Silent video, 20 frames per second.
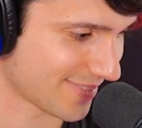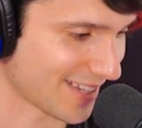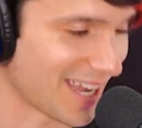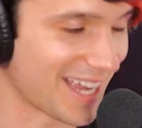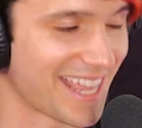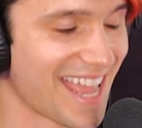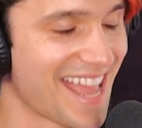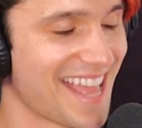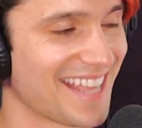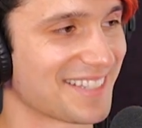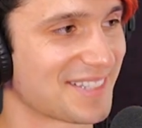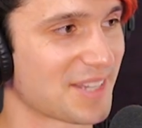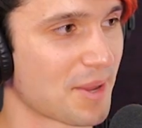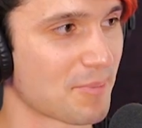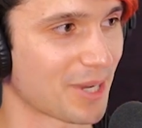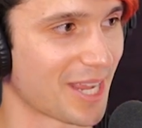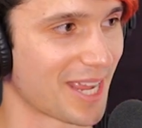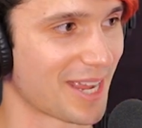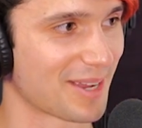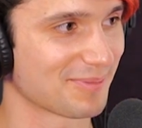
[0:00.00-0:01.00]
again,
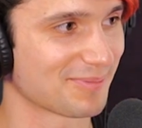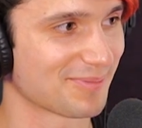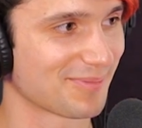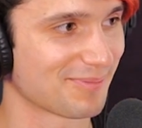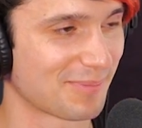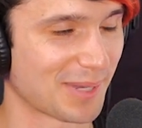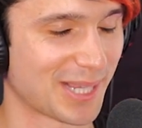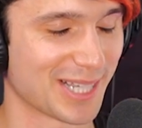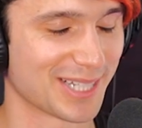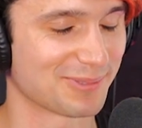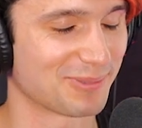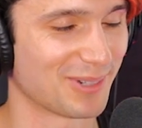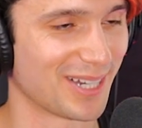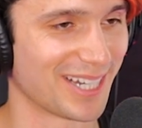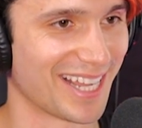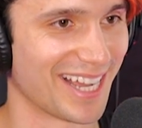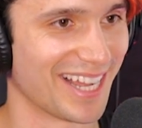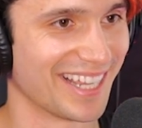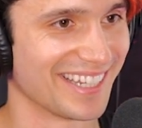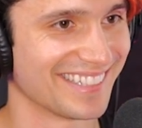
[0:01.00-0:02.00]
summer camp, because why
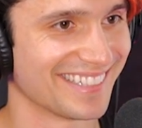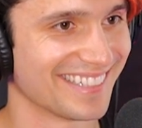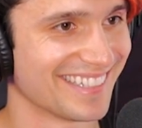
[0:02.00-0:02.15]
not?